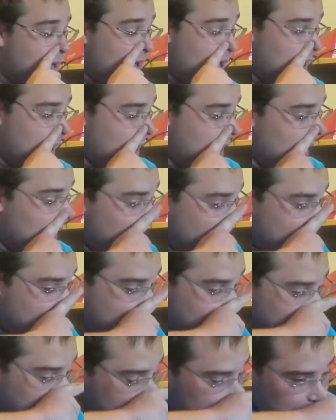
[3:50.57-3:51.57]

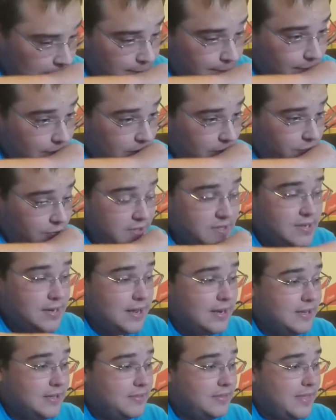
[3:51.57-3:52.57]
And the reason I
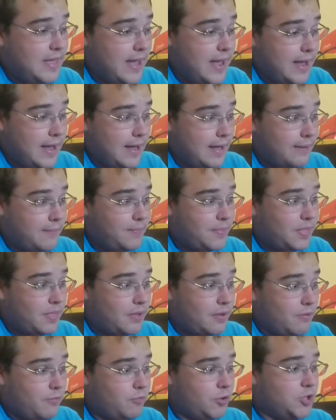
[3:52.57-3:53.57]
did that
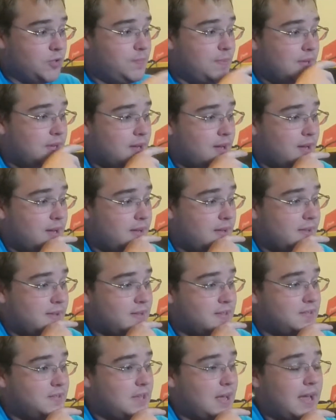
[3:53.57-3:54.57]
was
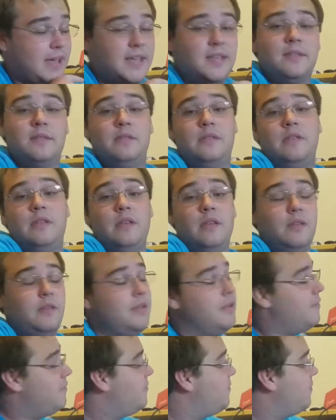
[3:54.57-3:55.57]
because
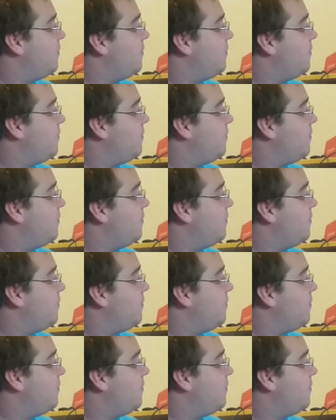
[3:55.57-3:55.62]
if